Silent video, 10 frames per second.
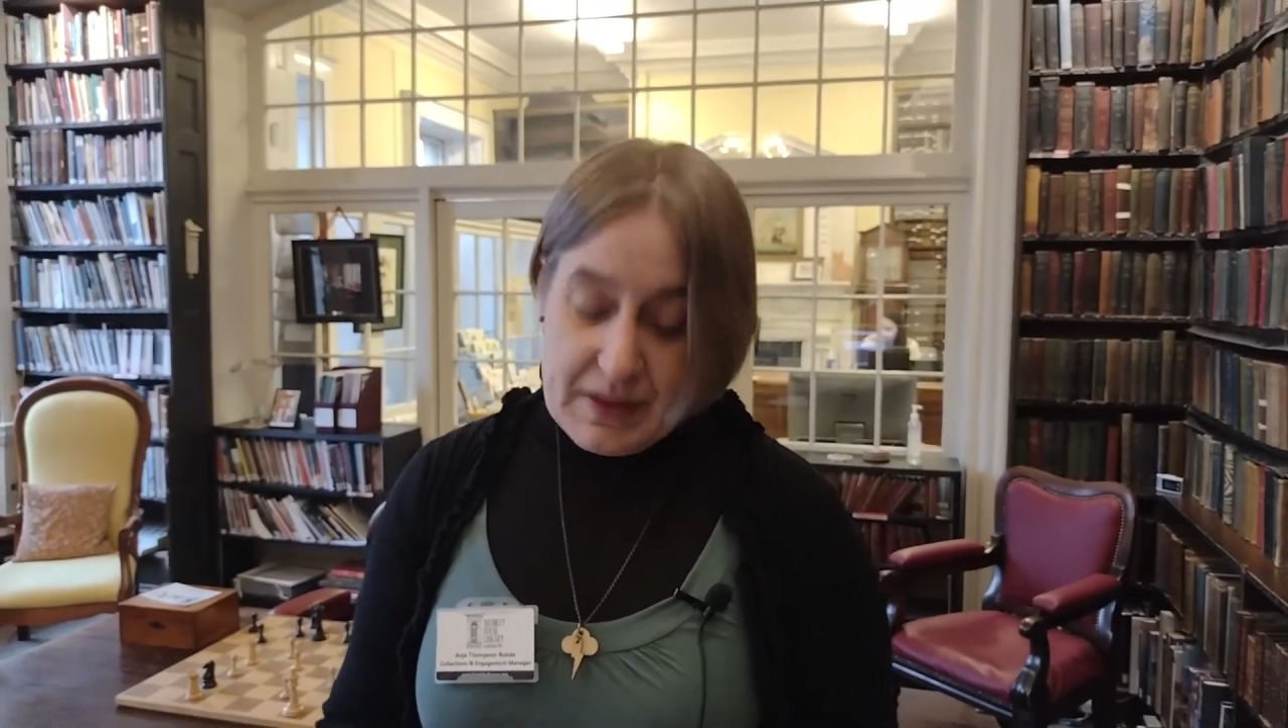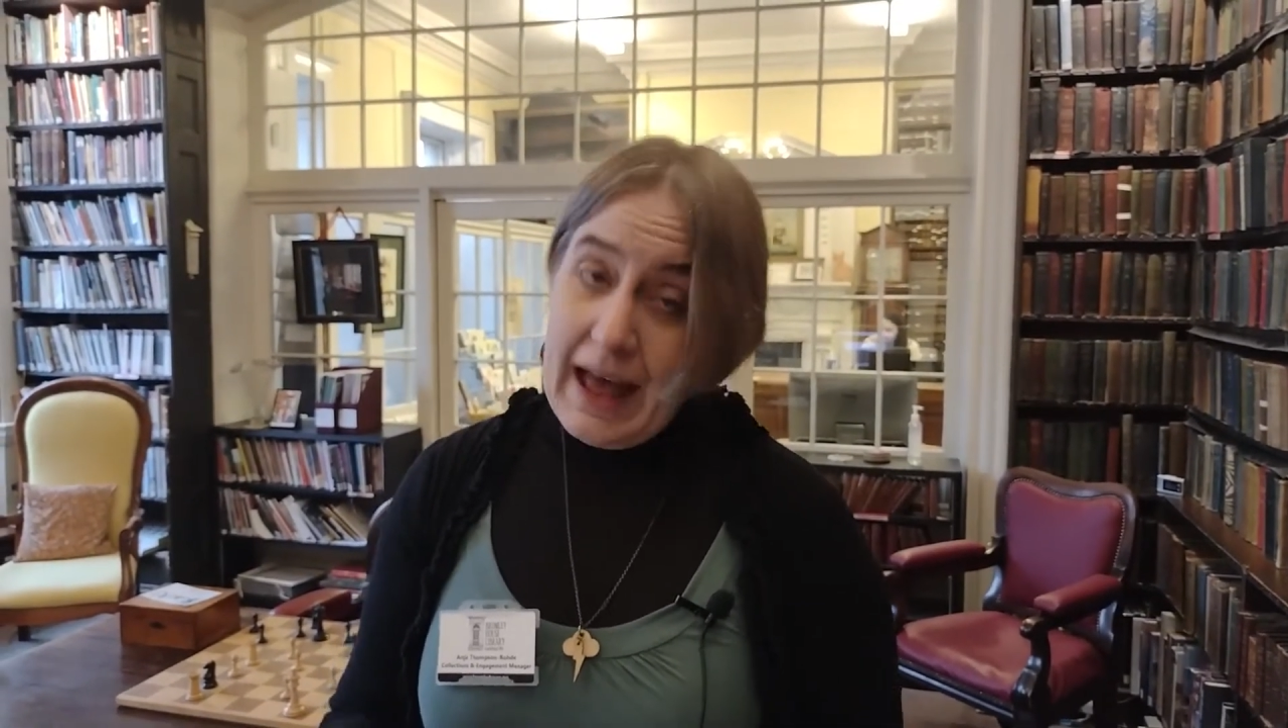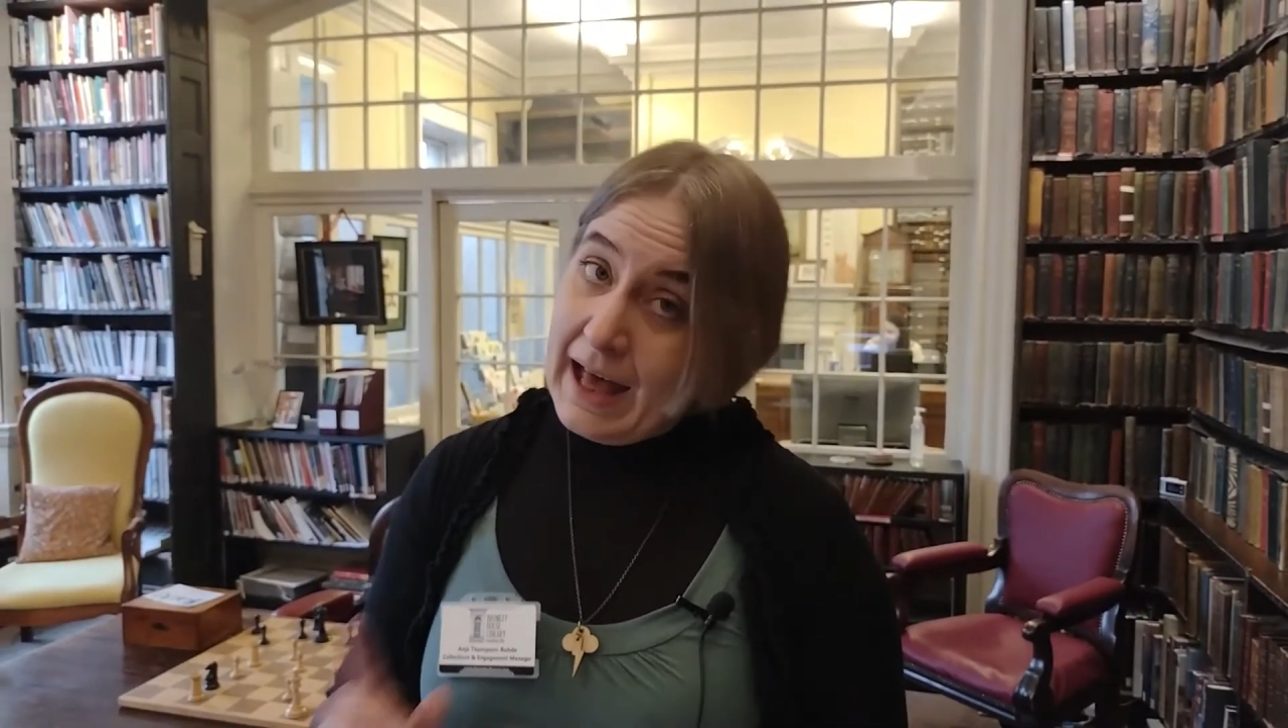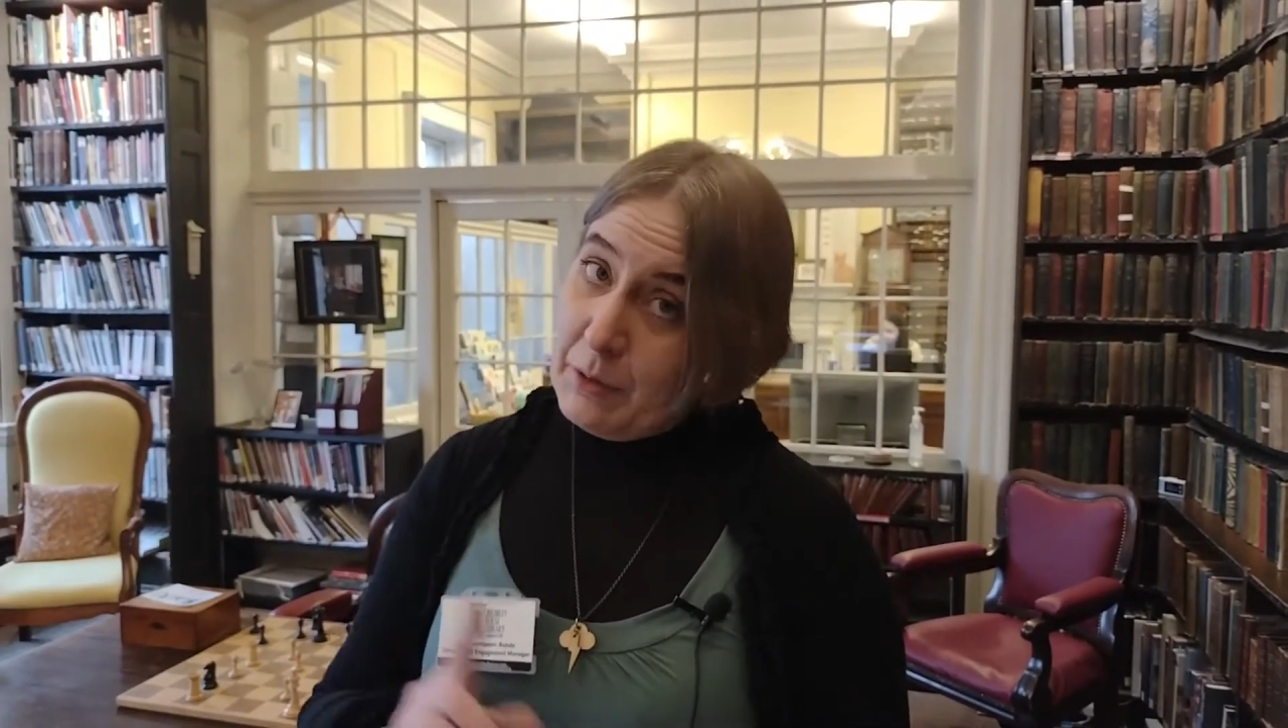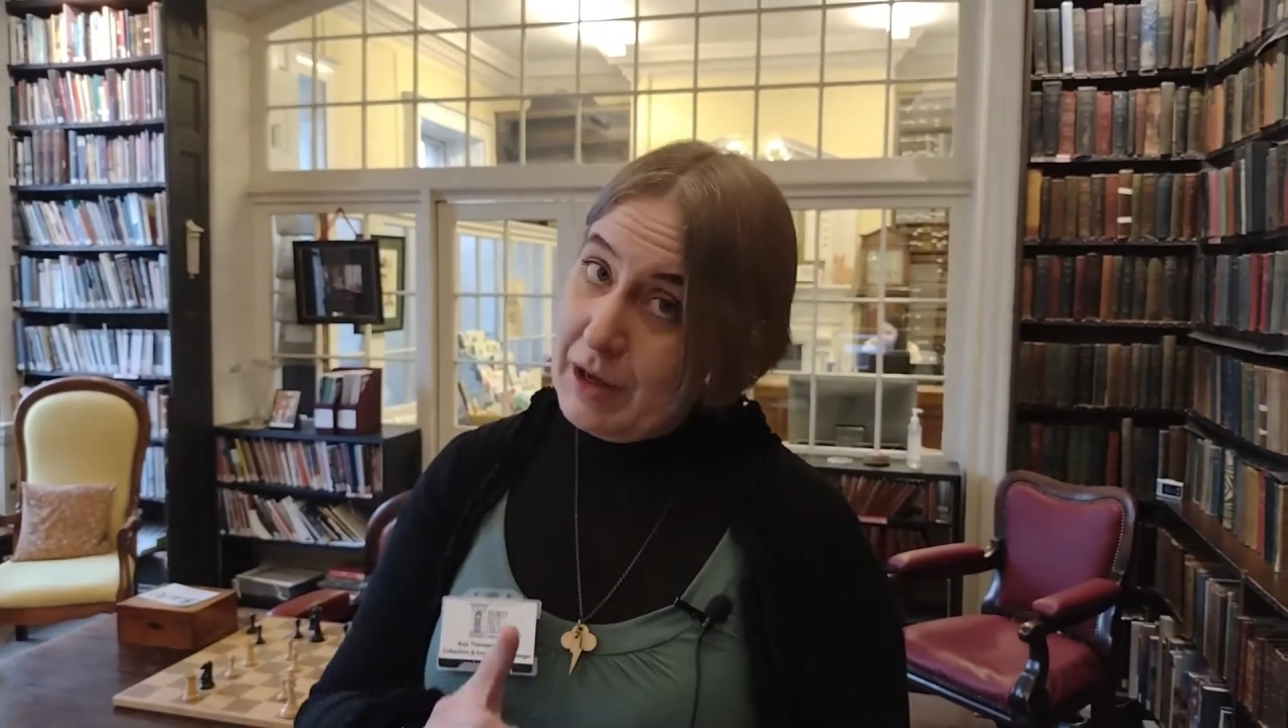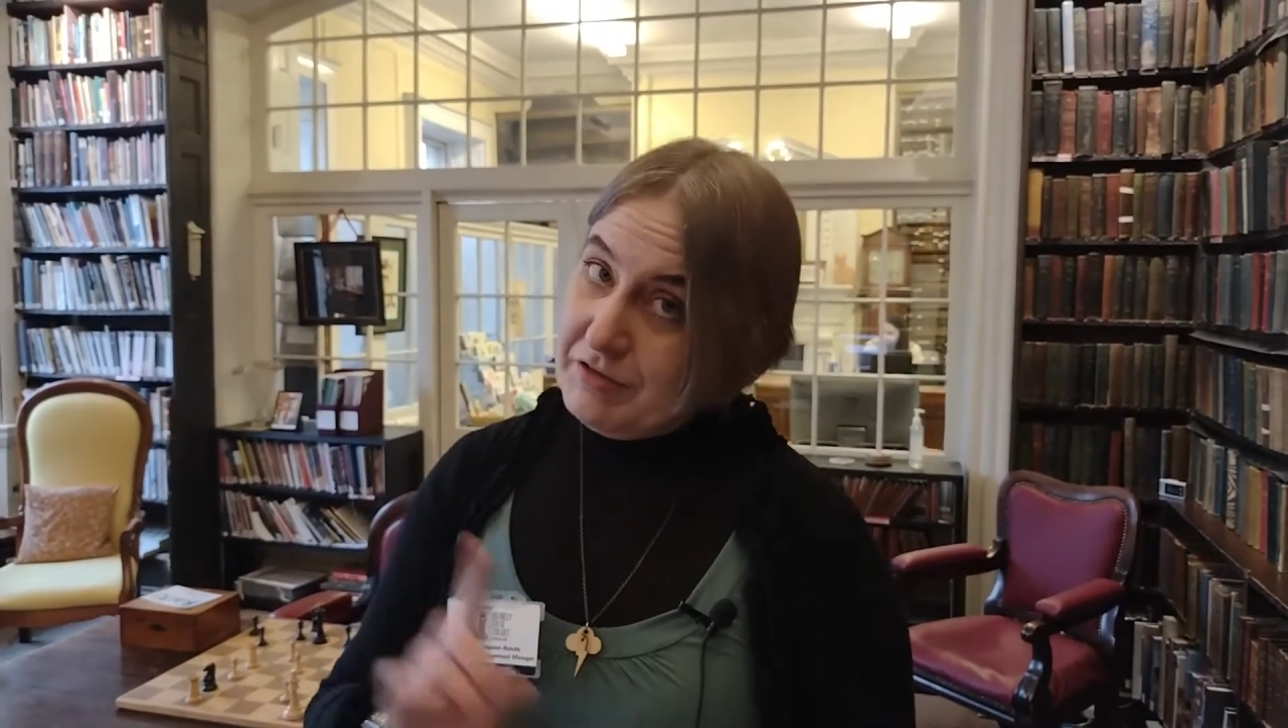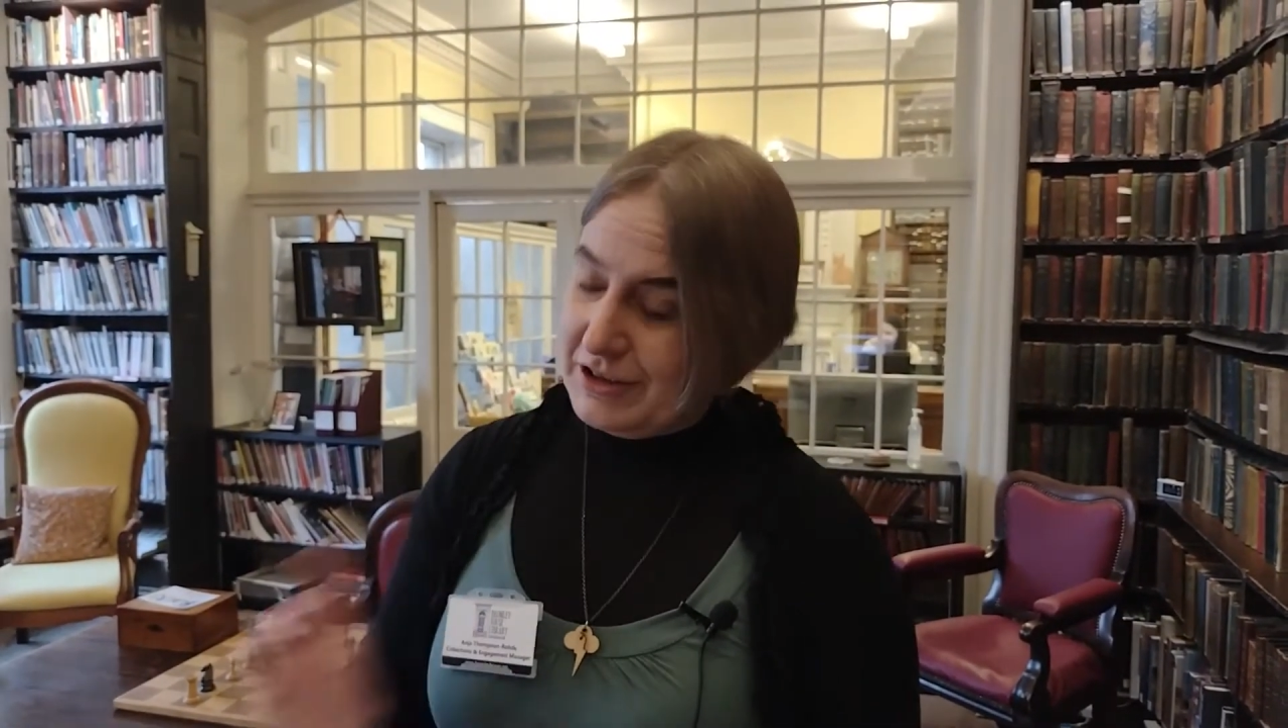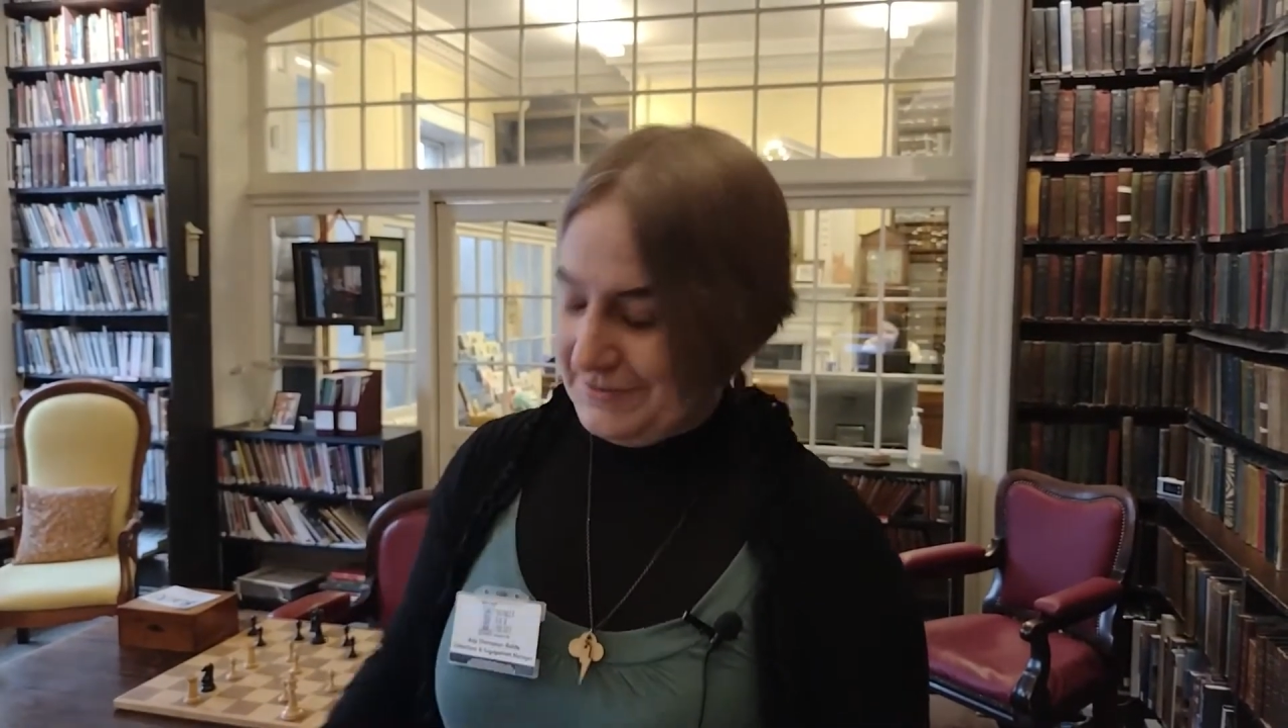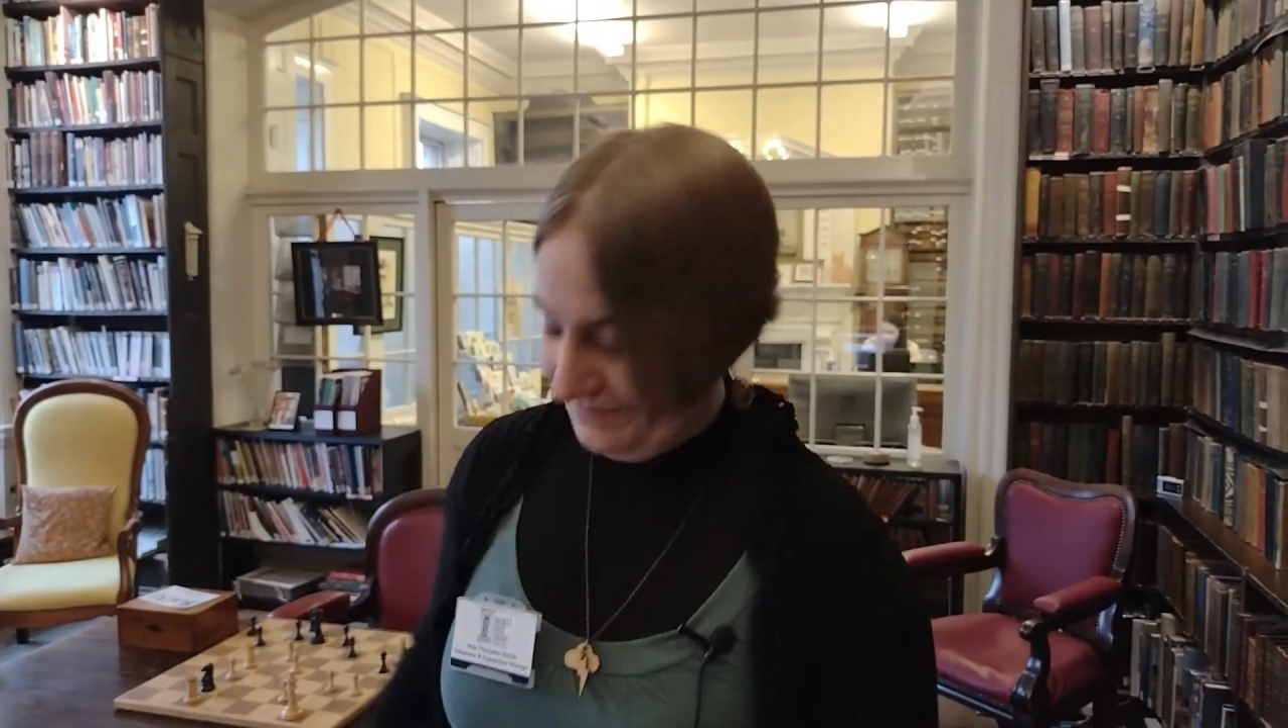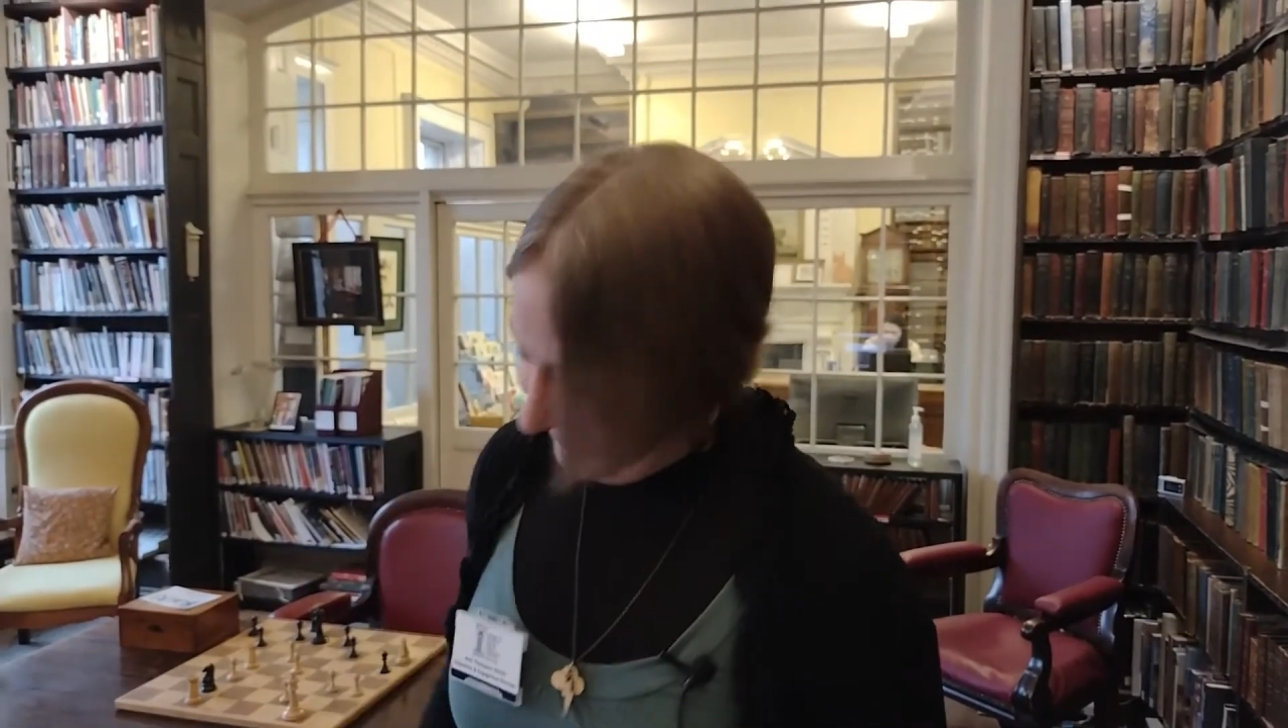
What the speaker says: However,